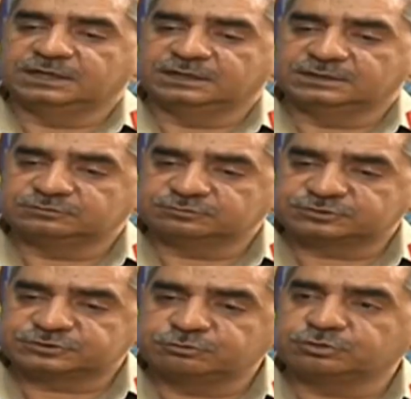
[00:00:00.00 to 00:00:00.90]
to
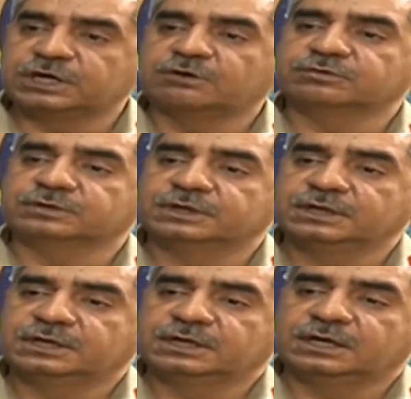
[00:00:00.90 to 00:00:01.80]
slow down
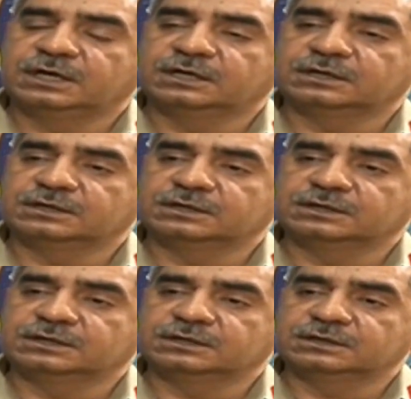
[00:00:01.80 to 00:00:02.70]

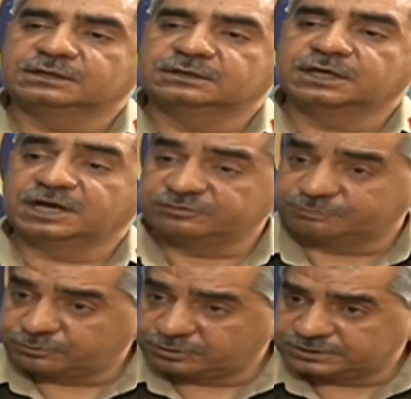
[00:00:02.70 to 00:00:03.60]
the kind
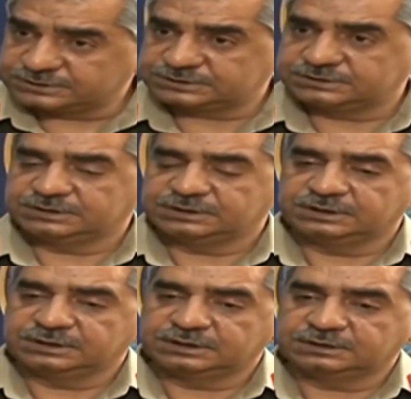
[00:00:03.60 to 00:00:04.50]
of progress,
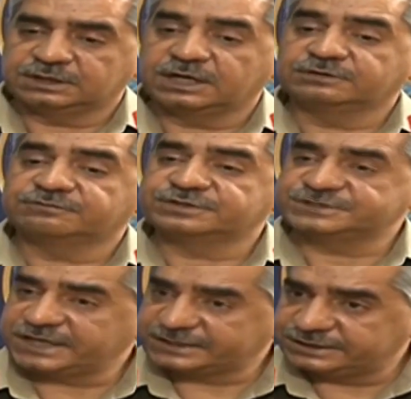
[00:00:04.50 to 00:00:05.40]
the kind of
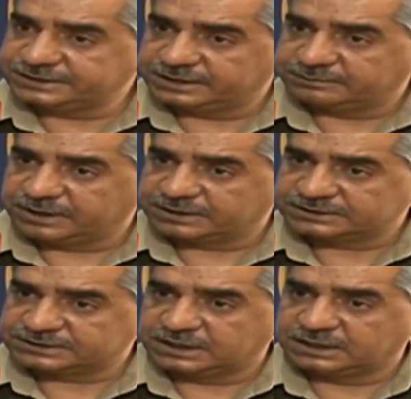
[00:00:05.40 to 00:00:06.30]
trajectory that
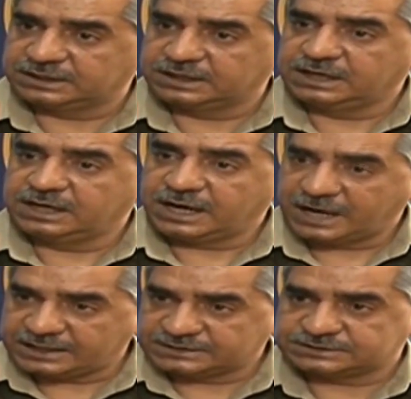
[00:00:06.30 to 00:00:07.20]
Pakistan
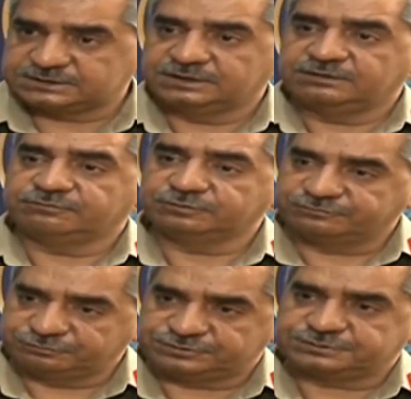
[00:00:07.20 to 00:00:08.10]
has for the
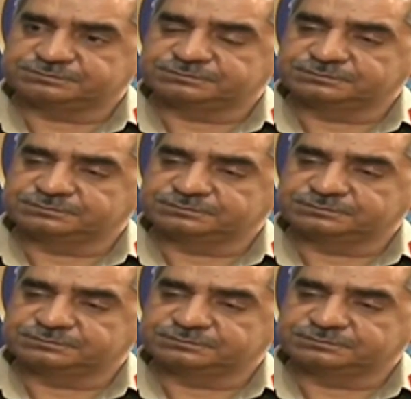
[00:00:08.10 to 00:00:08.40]
future.